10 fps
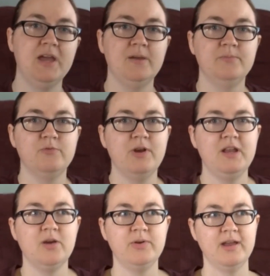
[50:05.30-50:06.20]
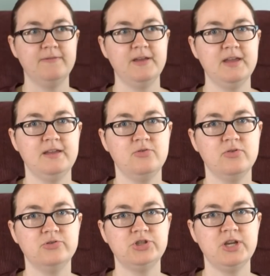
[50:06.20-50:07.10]
Right now we have a
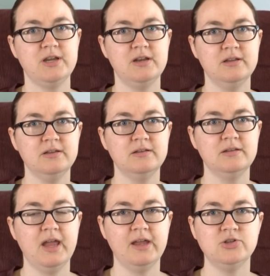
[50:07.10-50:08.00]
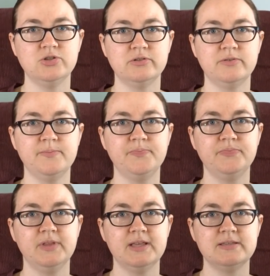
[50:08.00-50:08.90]
crocheted angel
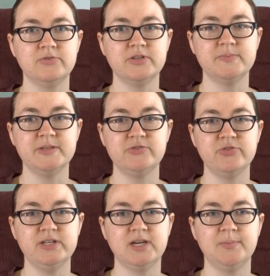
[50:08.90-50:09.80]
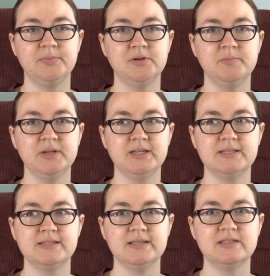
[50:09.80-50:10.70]
as a Christmas tree topper, but
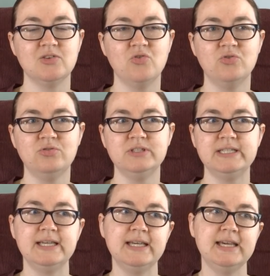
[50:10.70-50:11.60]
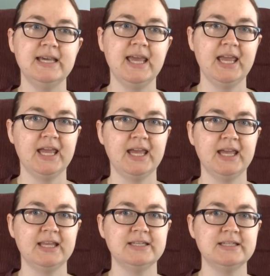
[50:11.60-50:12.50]
it's old
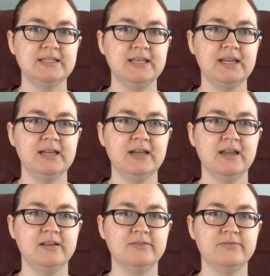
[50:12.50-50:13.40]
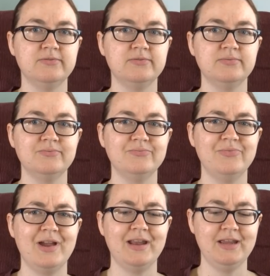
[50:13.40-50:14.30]
and getting kind of
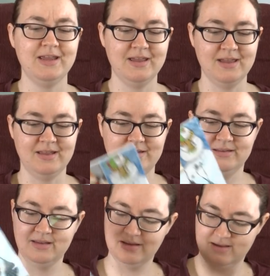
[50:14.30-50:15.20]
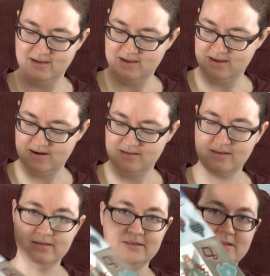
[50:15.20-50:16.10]
ratty, and I think that